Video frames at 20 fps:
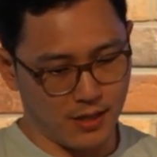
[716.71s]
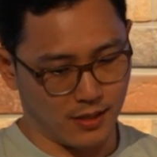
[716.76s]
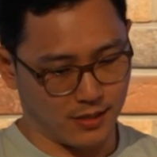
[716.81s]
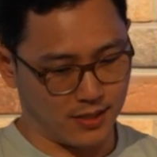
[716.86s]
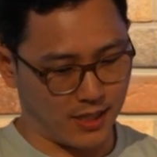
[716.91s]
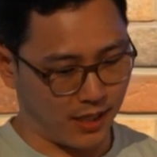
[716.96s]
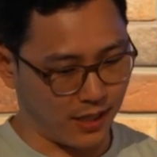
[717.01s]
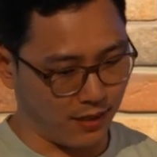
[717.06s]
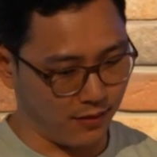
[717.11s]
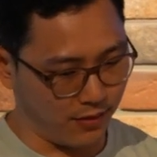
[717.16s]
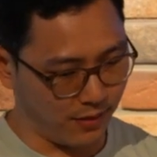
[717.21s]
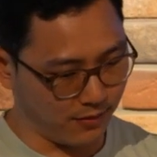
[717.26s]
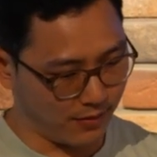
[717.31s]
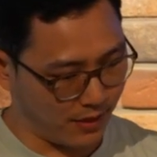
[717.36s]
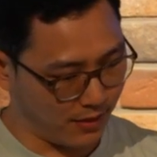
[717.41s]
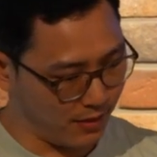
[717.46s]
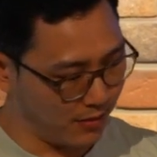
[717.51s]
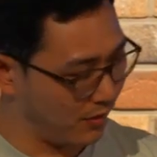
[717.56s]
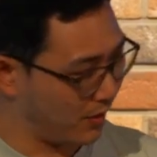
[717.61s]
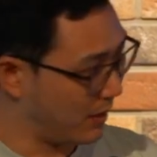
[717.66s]
The second thing
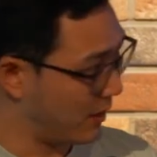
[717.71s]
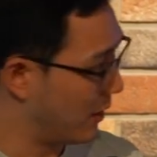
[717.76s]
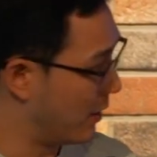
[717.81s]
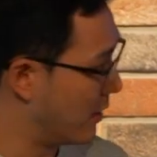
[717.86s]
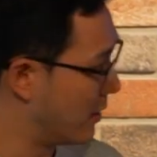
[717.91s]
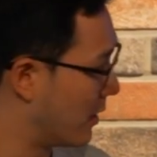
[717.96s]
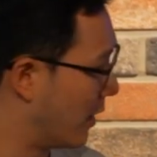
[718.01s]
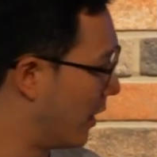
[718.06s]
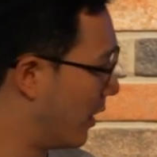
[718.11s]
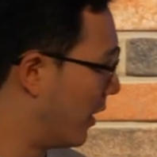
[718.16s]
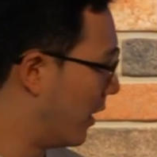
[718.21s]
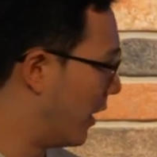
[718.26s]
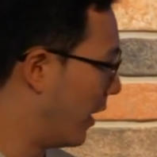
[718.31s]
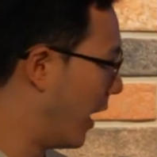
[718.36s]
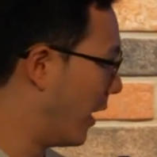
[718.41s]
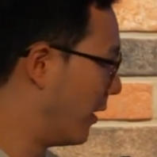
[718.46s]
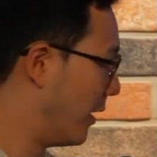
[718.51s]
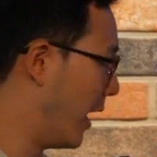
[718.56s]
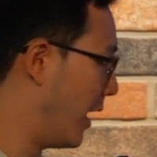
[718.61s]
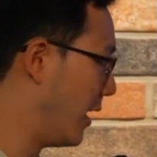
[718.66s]
that you need is
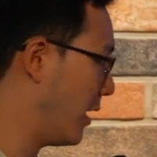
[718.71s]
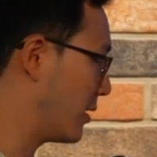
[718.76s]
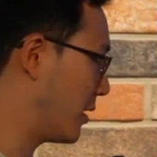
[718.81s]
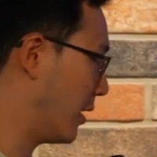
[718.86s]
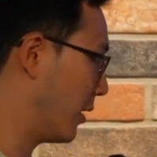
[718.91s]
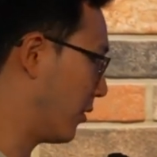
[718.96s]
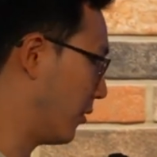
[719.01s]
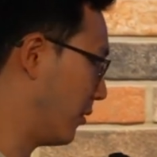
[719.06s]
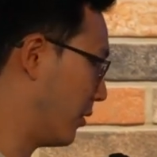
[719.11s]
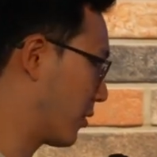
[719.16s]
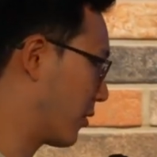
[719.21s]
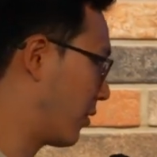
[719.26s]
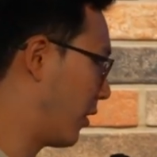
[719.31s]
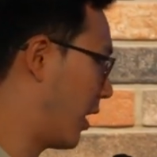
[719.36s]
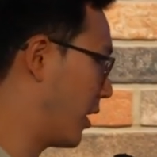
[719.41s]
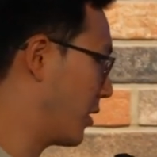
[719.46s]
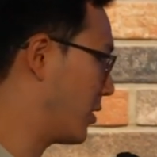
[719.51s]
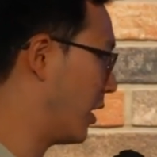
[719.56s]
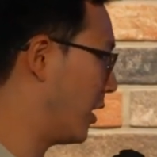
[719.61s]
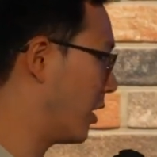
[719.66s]
an asynchronous
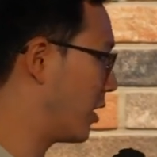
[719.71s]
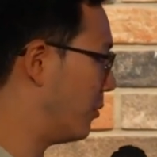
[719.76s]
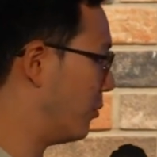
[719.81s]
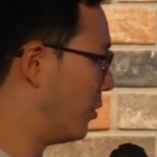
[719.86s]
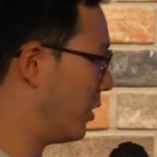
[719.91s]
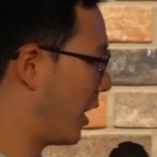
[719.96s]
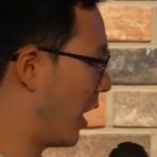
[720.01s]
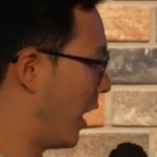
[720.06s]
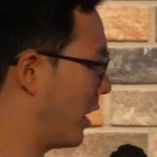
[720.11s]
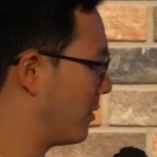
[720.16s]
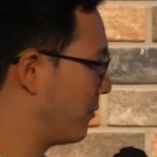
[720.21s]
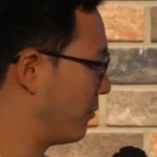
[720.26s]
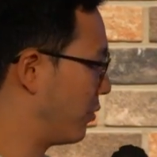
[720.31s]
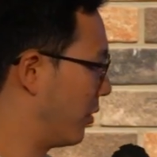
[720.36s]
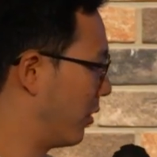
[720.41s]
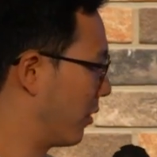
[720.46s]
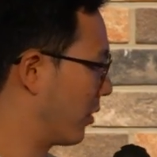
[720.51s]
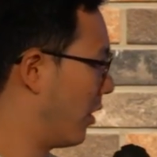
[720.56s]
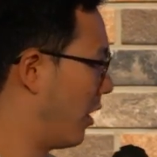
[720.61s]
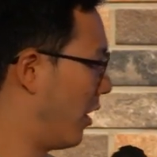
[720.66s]
cross-chain communication
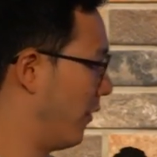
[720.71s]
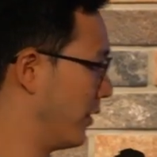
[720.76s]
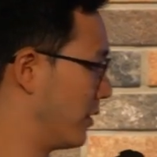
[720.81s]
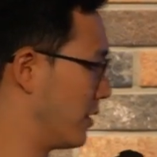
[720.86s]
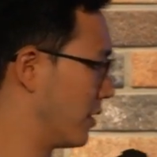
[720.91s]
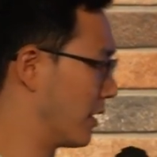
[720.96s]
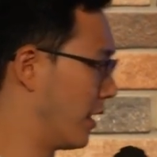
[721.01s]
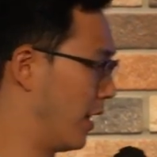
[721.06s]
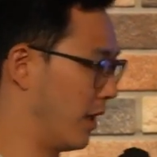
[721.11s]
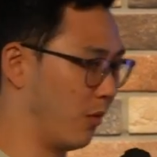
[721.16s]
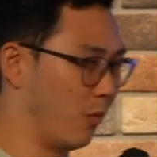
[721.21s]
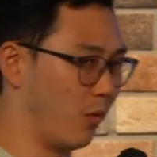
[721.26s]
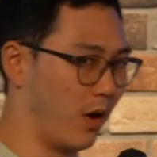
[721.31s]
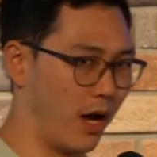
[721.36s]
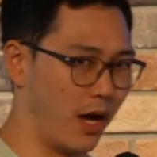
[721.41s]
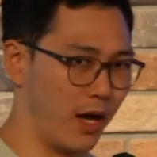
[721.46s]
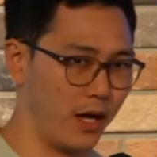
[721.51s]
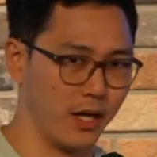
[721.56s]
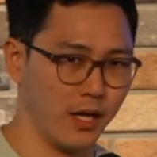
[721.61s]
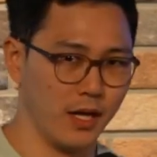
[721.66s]
protocol. And this is kind of
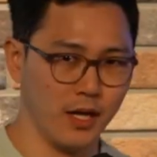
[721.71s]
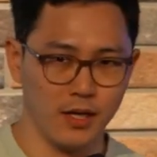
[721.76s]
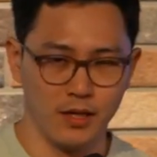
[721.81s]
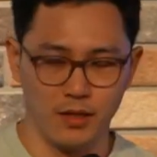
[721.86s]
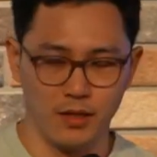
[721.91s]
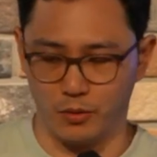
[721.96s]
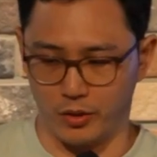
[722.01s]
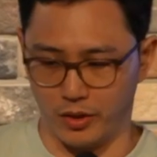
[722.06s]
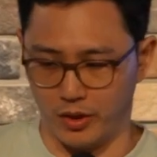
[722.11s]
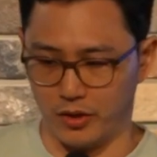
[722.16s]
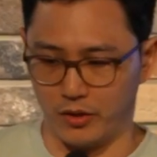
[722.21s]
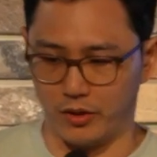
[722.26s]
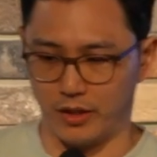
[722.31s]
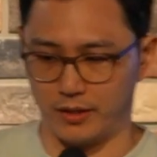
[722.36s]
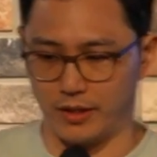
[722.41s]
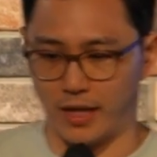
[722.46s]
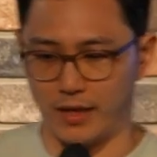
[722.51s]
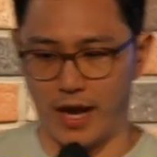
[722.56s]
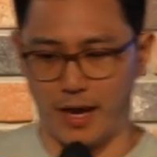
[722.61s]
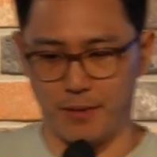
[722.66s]
why we're here
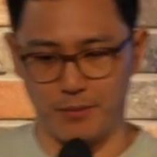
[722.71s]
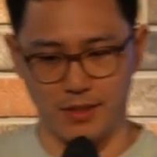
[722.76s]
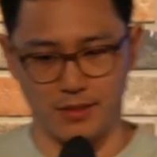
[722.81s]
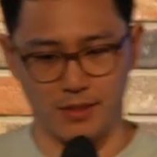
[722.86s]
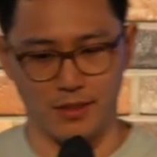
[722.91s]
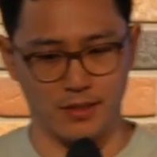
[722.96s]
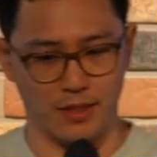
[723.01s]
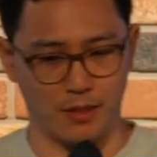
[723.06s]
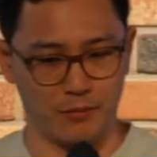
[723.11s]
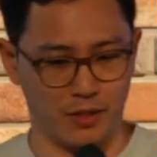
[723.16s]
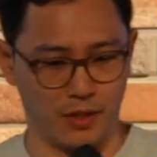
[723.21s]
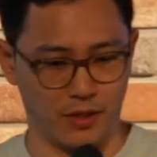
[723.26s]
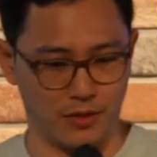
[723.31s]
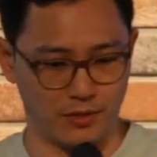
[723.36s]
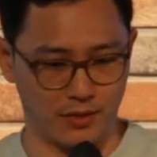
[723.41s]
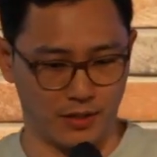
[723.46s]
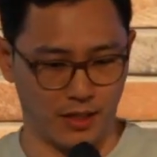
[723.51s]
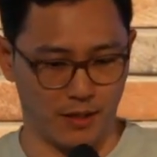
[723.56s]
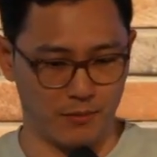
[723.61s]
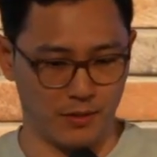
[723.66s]
at the IBC Summit
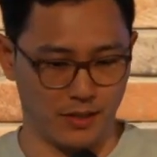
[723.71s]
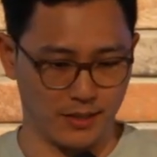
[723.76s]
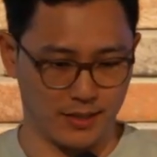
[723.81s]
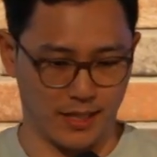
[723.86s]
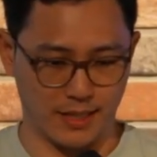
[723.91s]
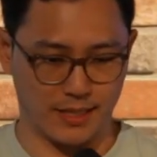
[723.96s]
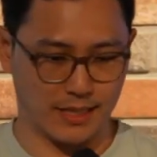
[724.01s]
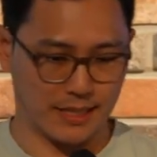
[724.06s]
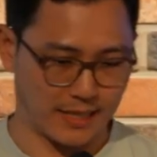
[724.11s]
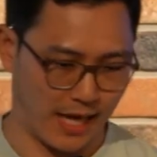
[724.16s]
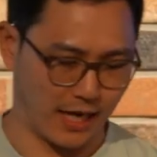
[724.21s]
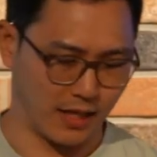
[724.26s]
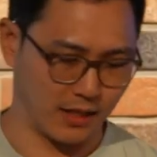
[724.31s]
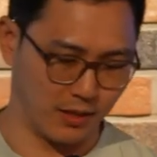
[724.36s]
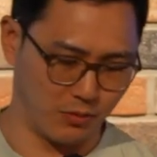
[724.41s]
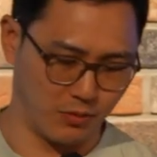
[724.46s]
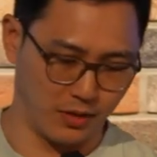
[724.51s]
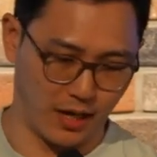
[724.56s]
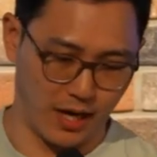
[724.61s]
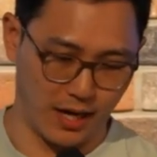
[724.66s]
here today, because that's
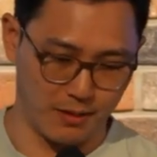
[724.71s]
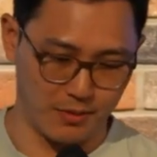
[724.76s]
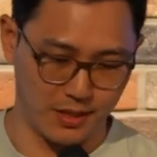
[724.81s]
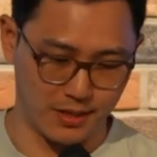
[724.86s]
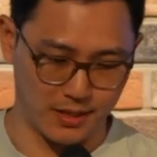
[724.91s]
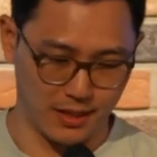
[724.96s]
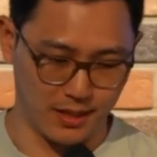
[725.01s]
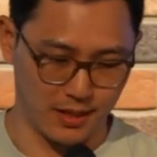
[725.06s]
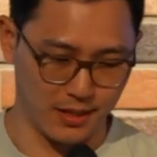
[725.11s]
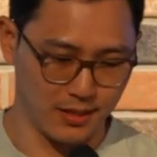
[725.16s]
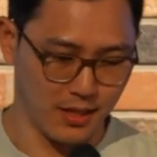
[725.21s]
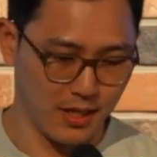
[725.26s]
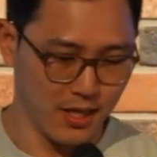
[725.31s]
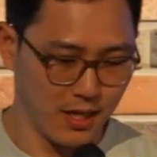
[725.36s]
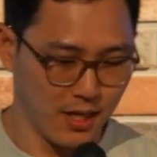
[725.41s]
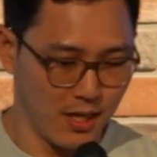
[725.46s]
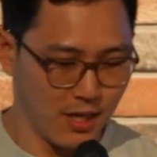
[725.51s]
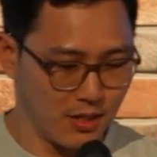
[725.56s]
exactly what IBC is.